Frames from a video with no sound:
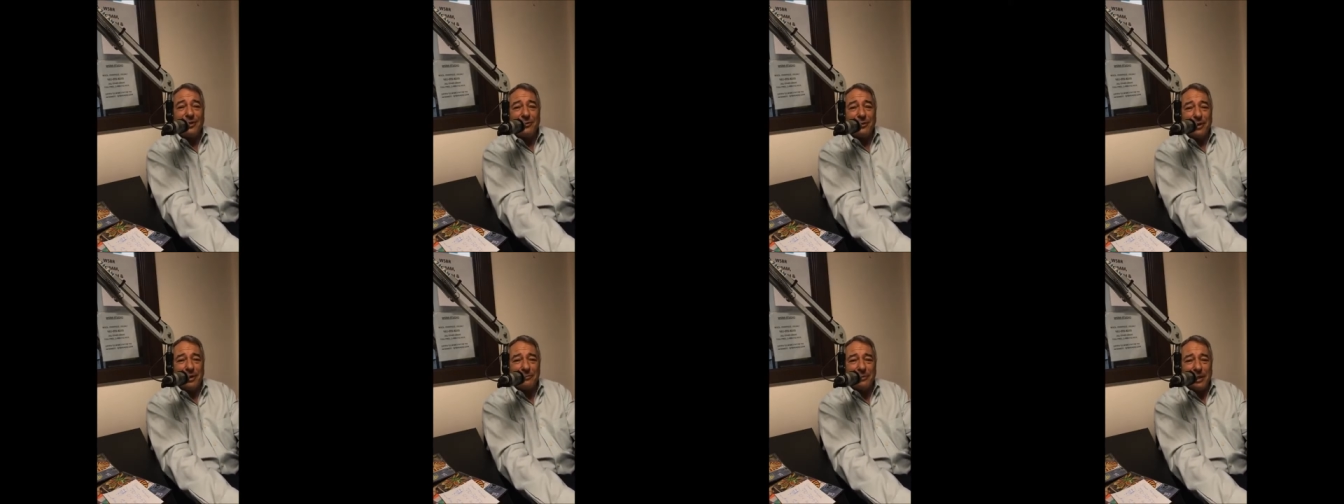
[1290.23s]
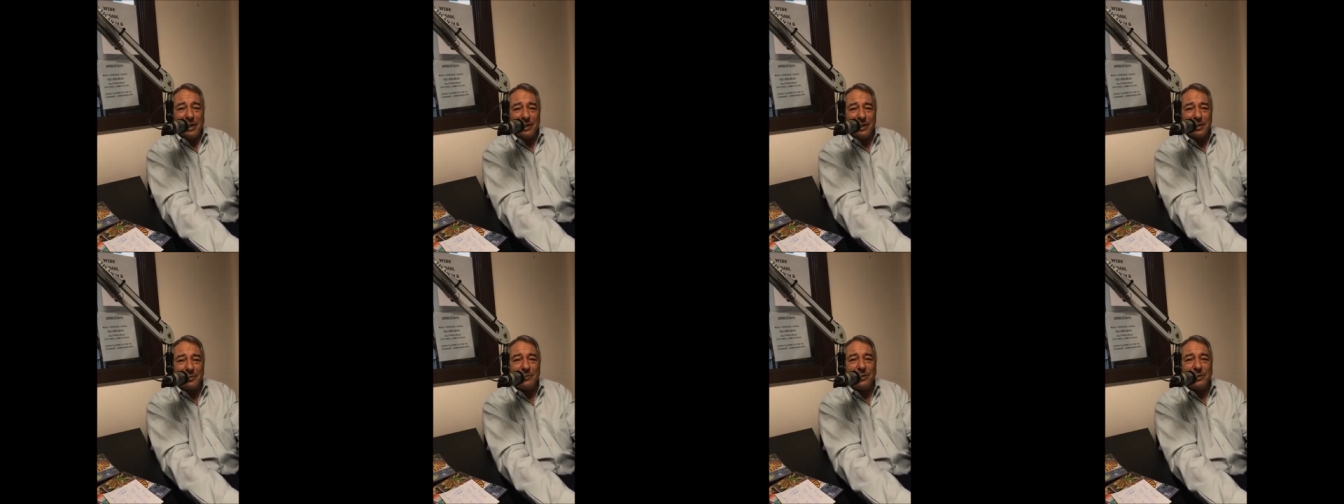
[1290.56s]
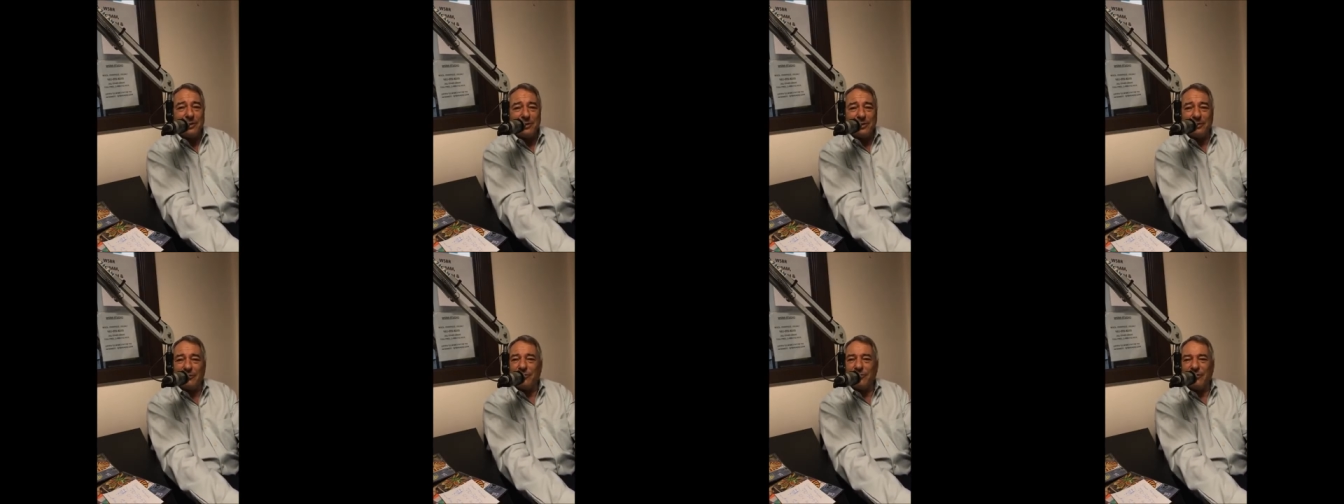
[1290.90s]
and great
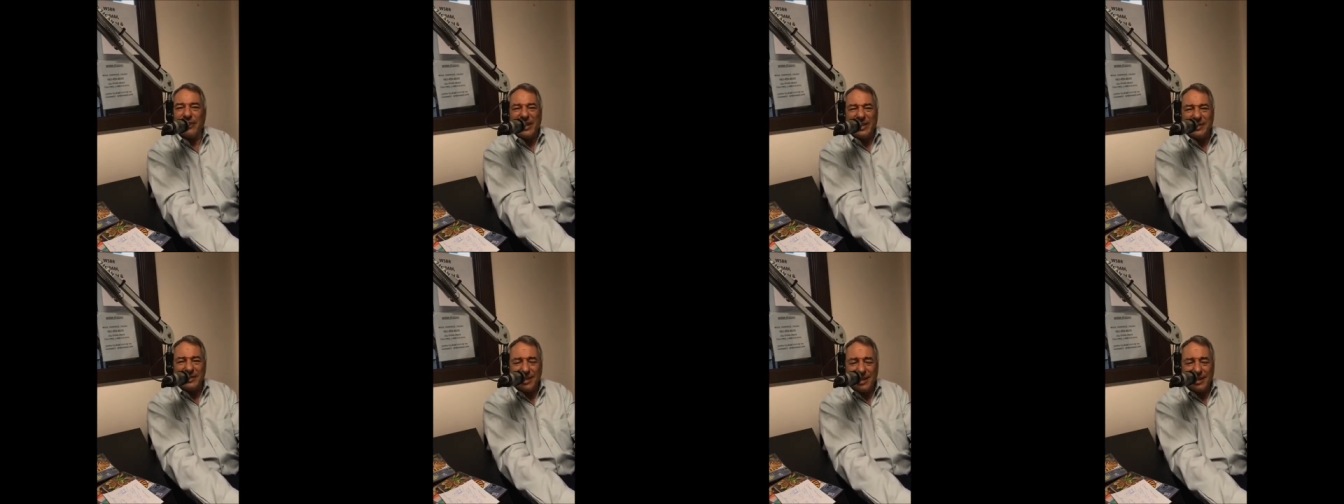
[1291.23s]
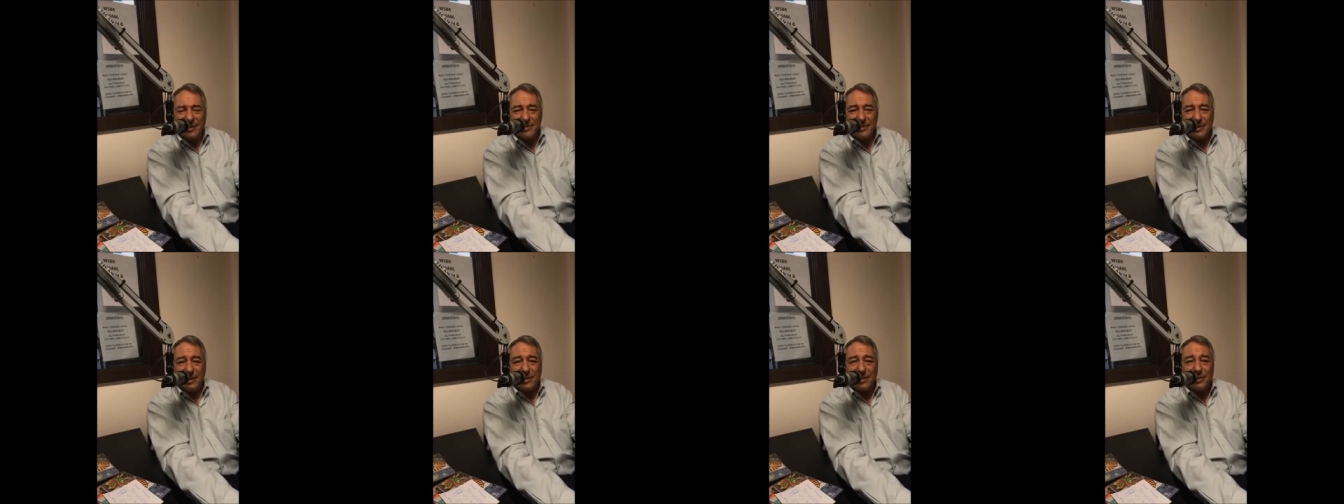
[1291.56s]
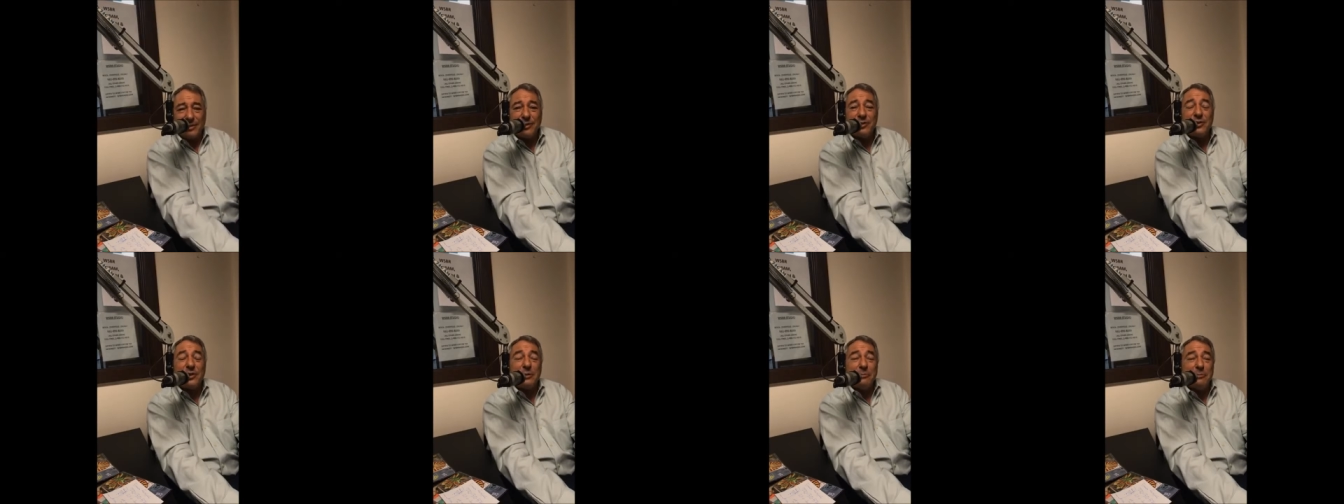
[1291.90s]
management and fantastic
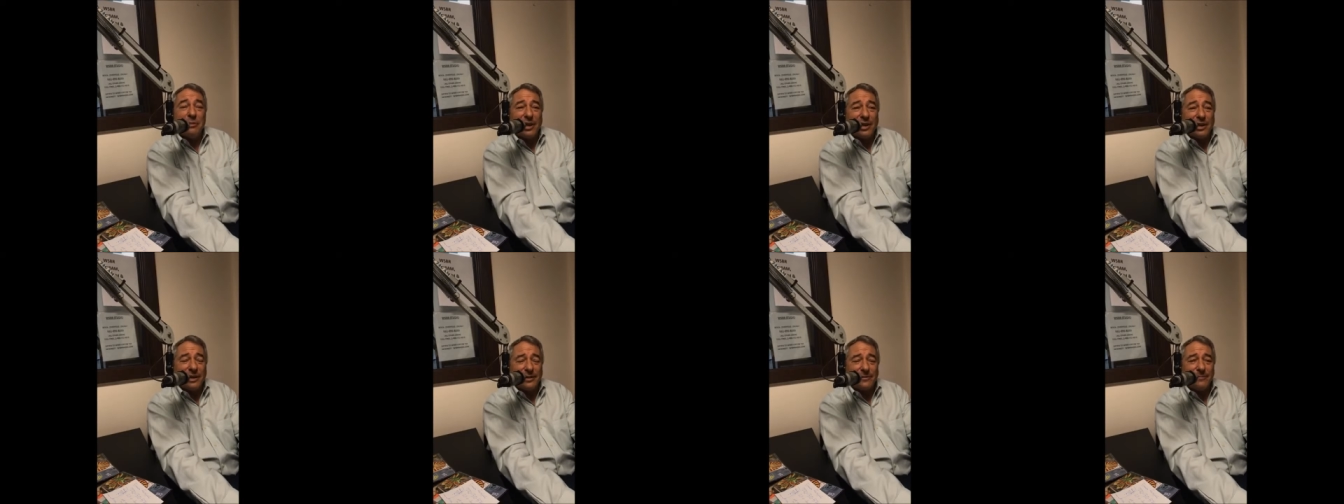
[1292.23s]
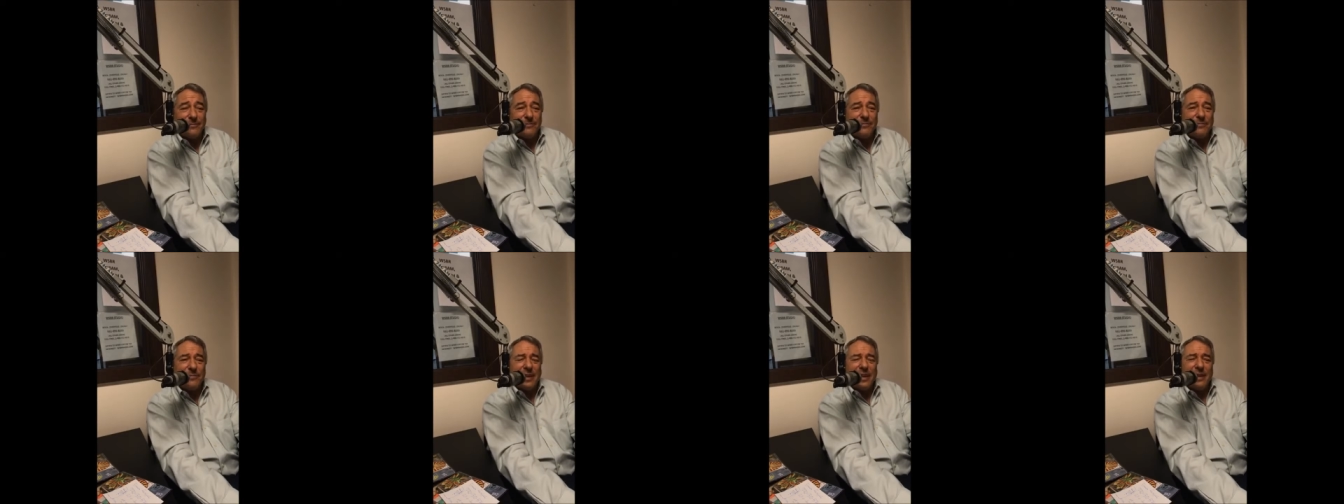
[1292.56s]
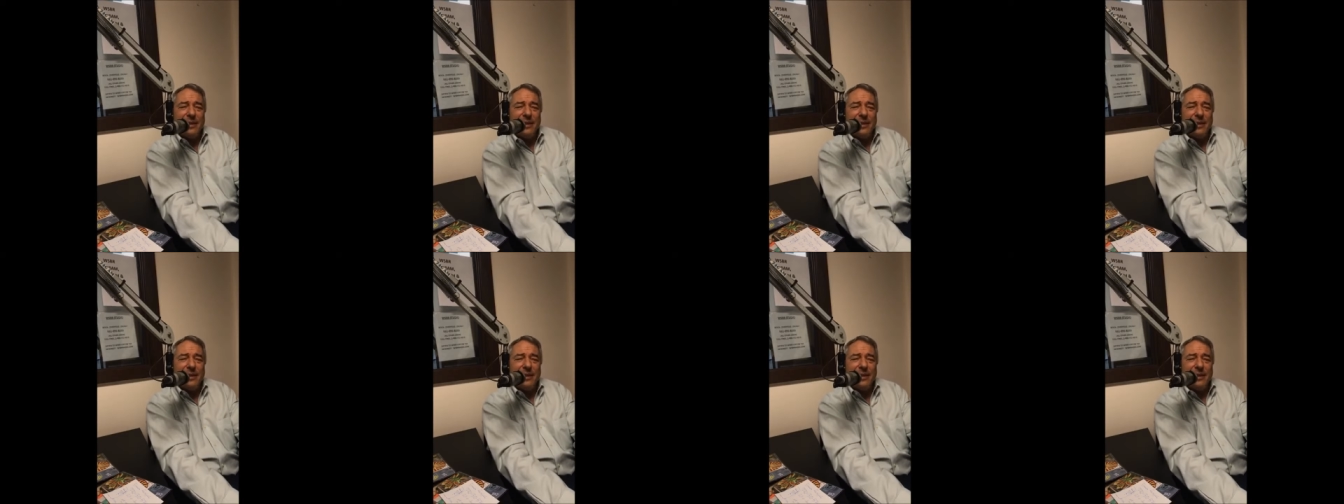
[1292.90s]
clergy. But